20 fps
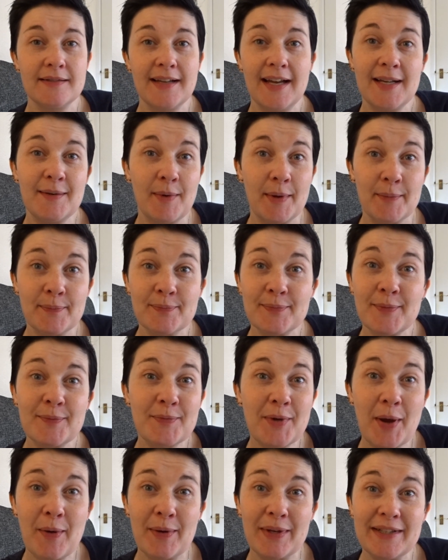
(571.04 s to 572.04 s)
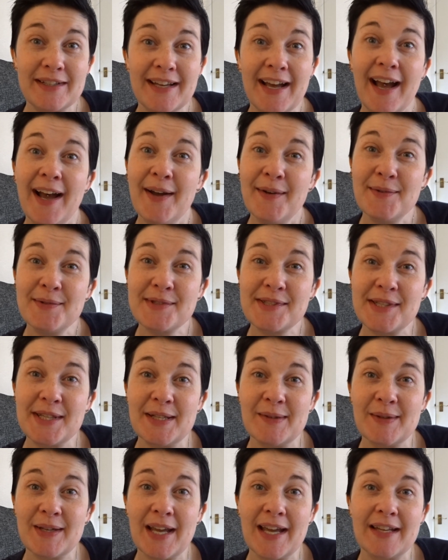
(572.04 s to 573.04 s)
Anyway, I'm going. I will
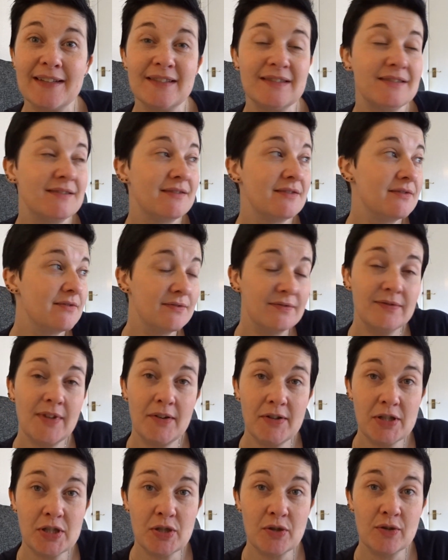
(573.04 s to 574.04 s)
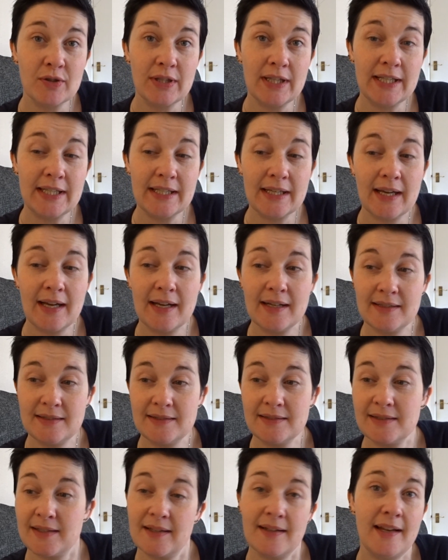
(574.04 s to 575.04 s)
see you again very shortly,
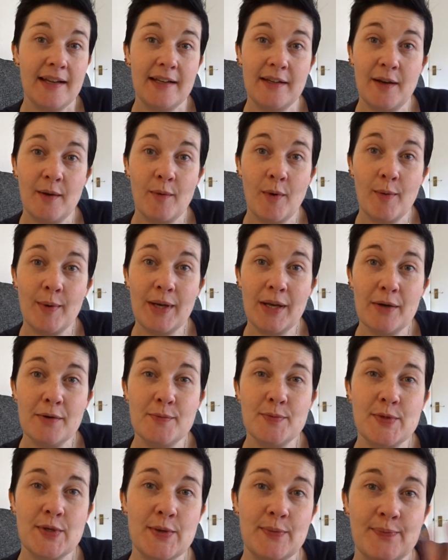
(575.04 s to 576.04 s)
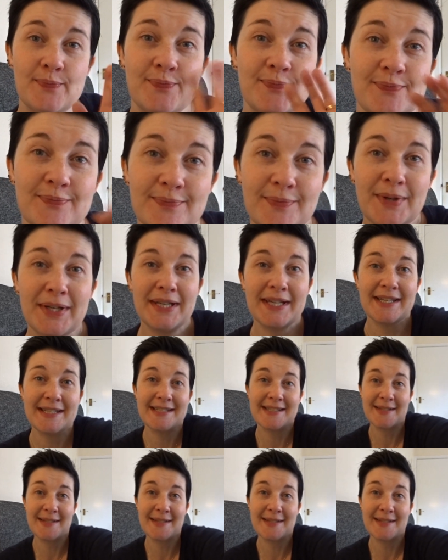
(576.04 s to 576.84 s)
and let you know what we get up to. Bye, guys.